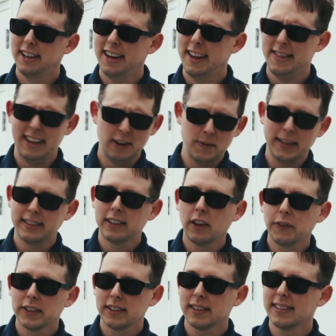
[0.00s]
I think of
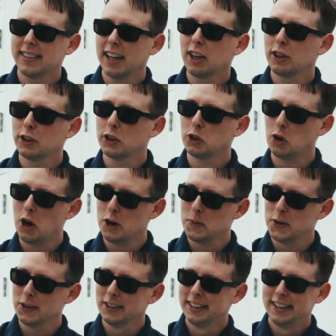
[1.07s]
myself as a stellar
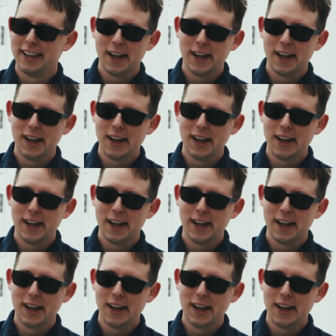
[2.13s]
astronomer.